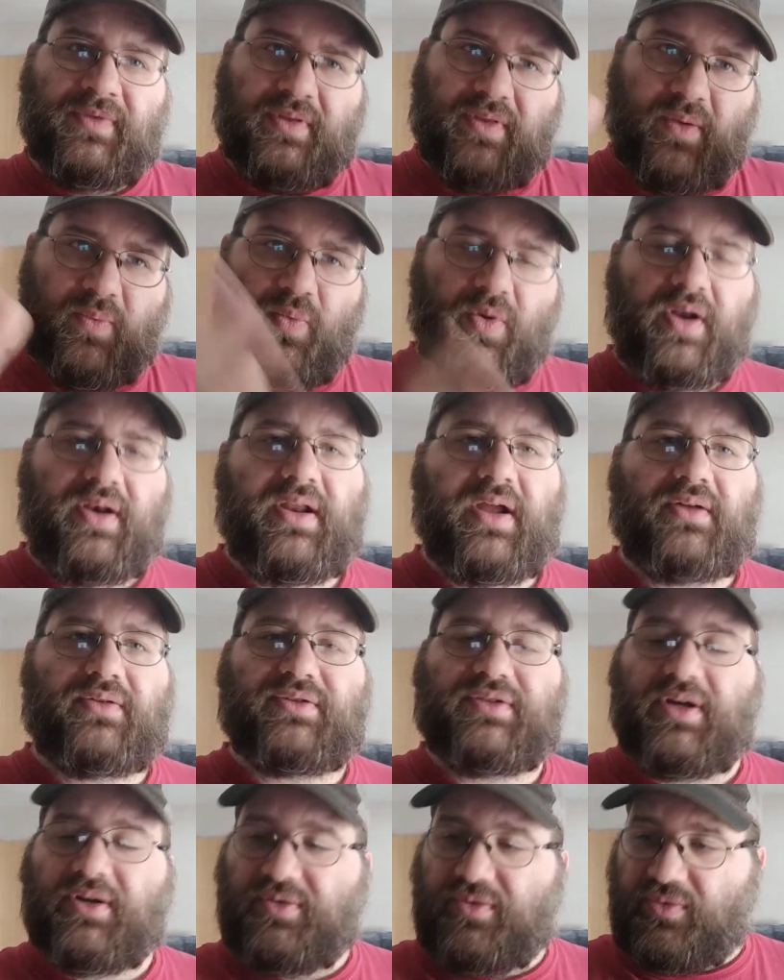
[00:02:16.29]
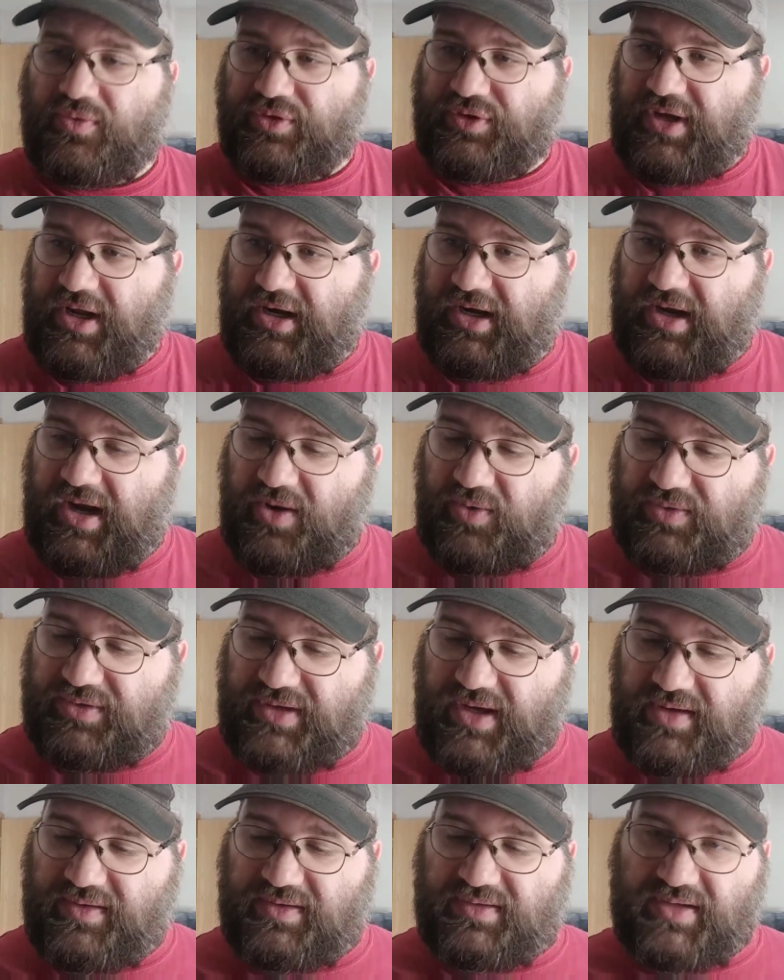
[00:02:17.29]
They run downstairs and they're standing
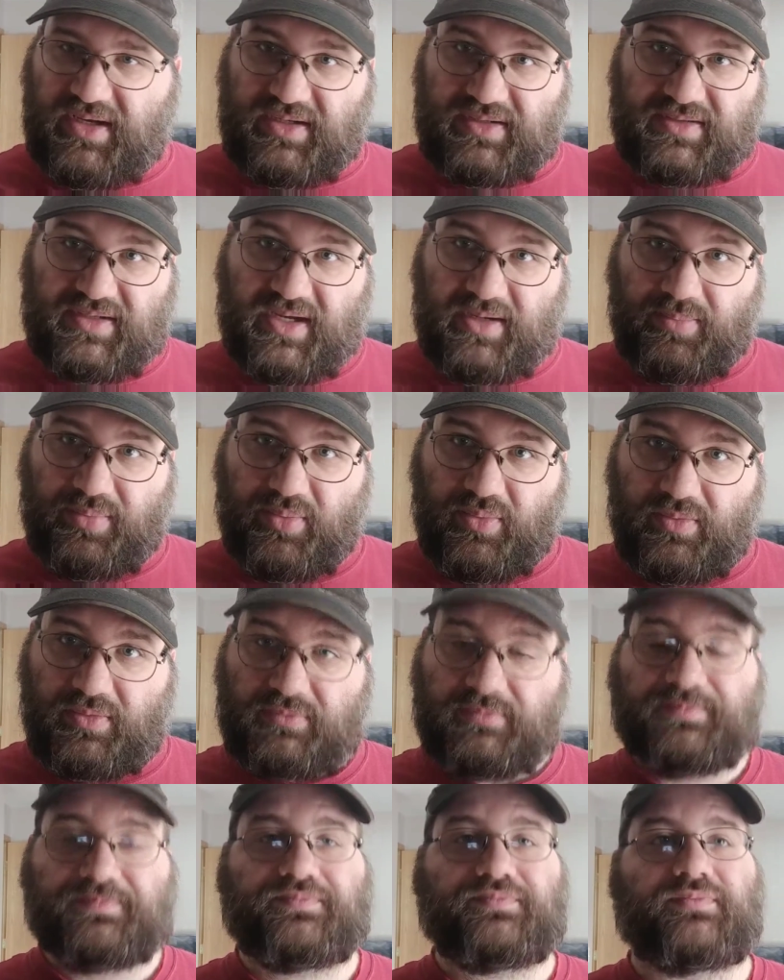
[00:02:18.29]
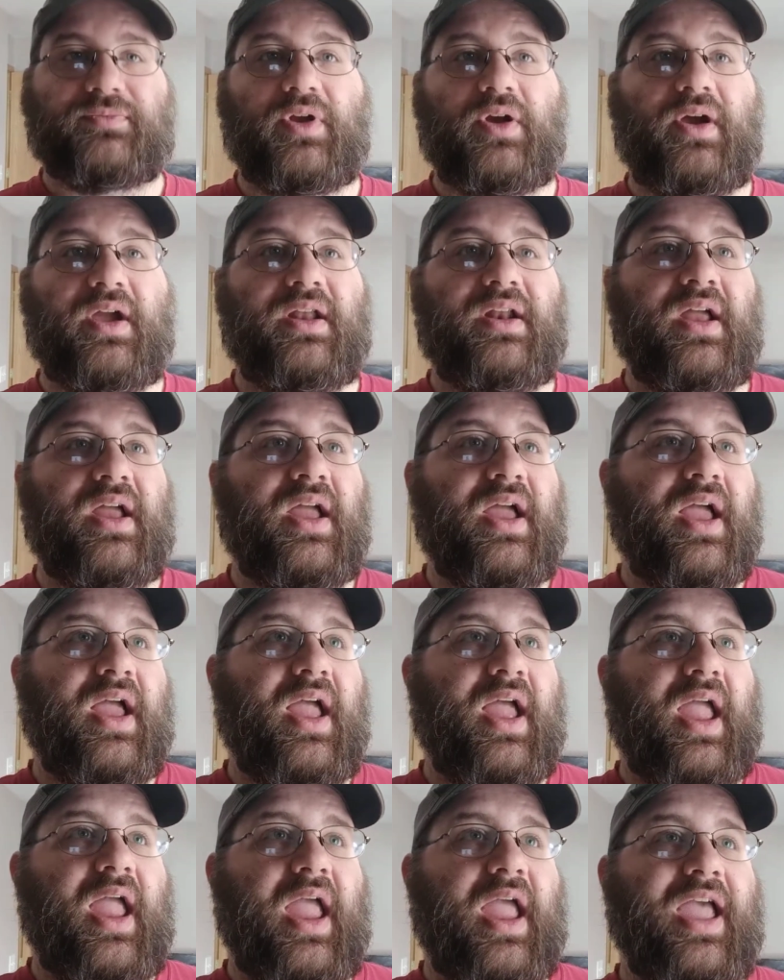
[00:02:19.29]
outside this inside pool. All right,
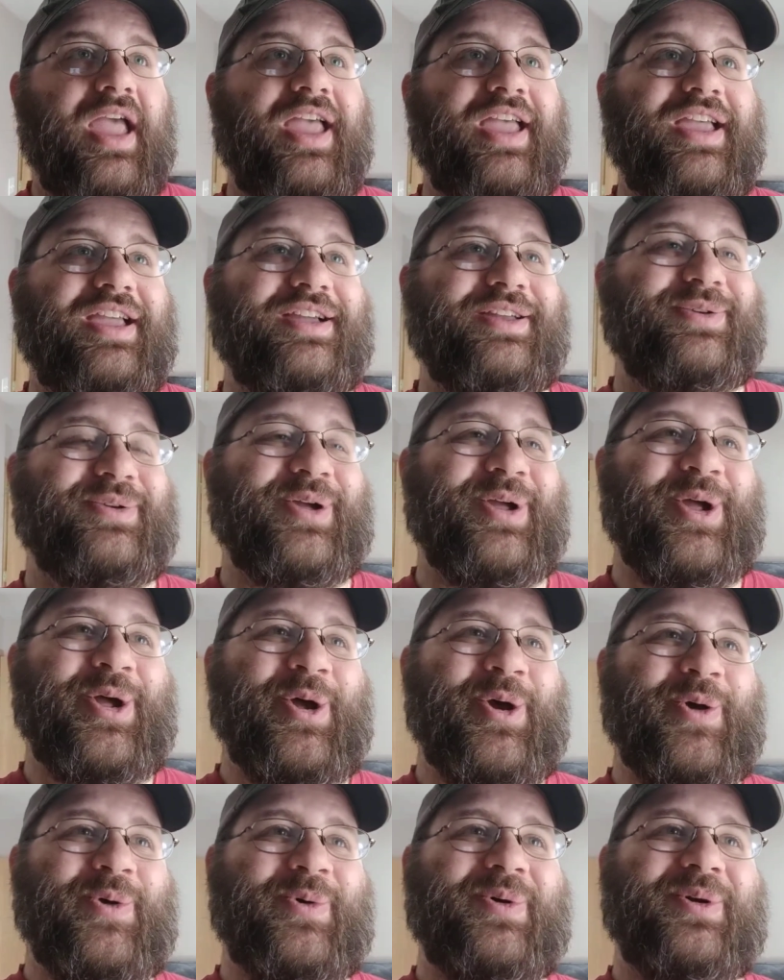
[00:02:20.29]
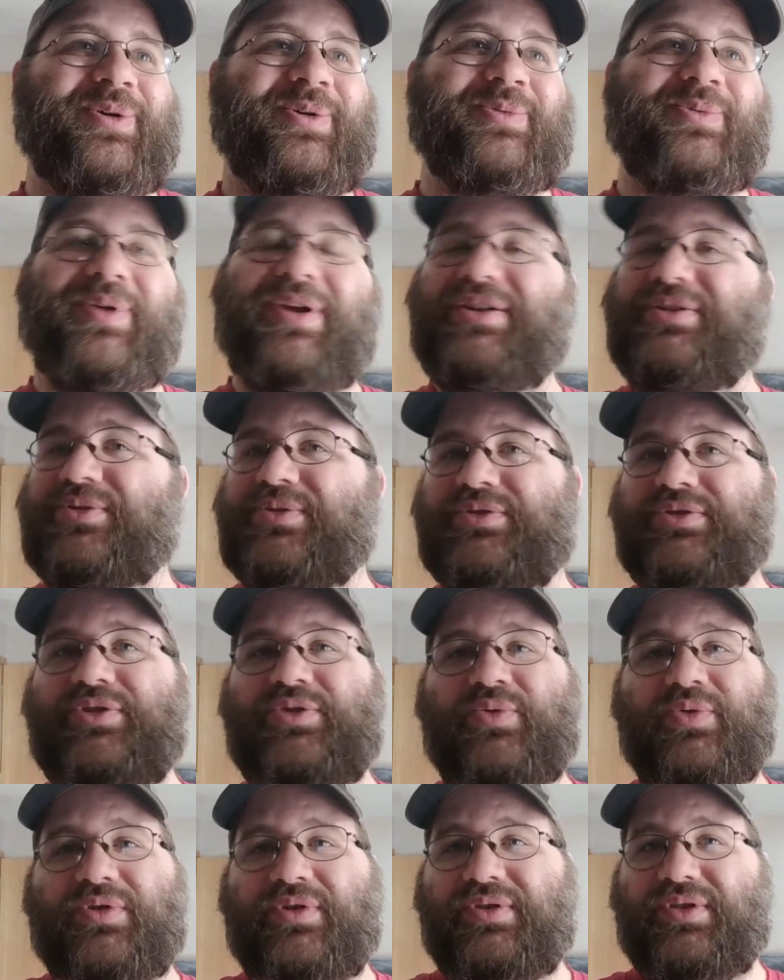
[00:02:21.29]
and where Rachel's
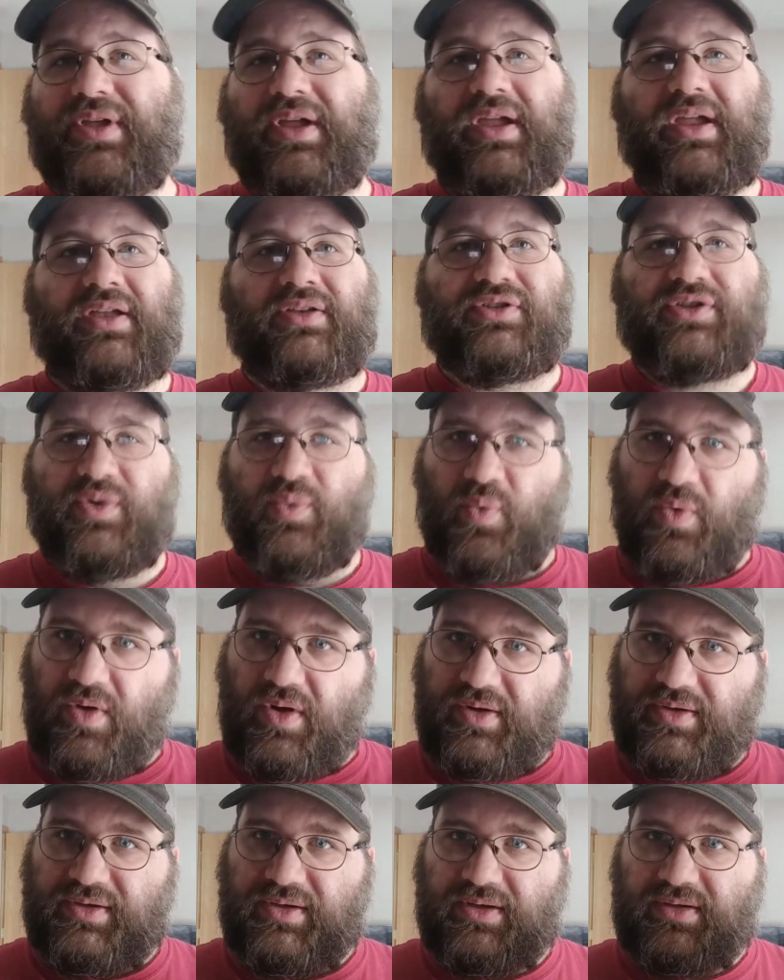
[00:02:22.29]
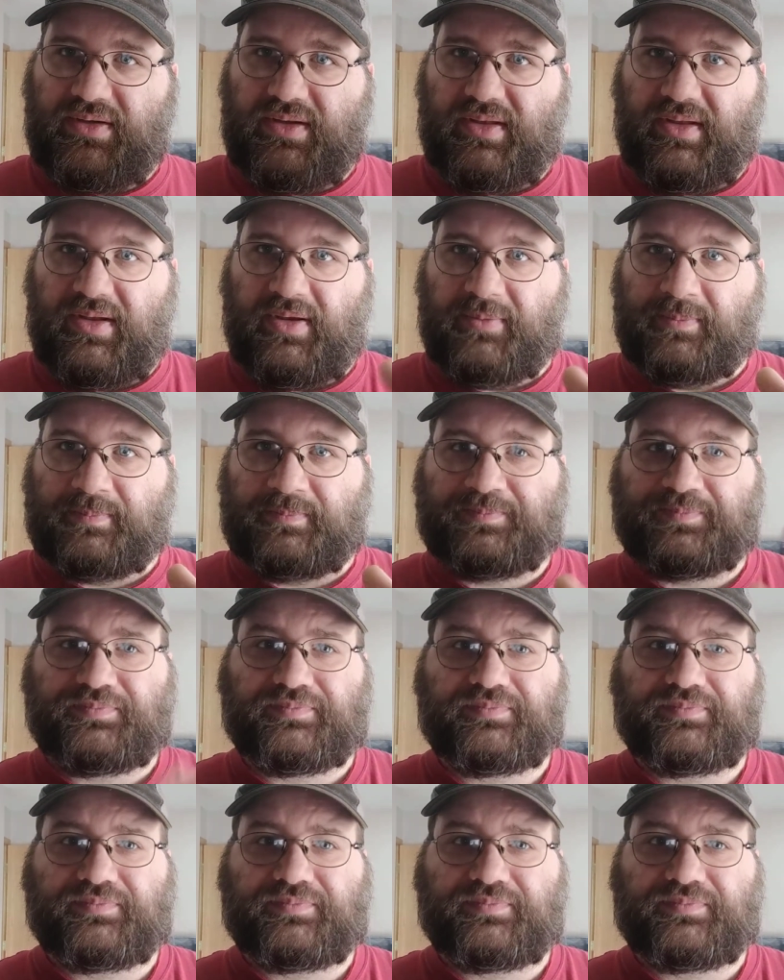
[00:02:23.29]
doing her thing, she walks into them.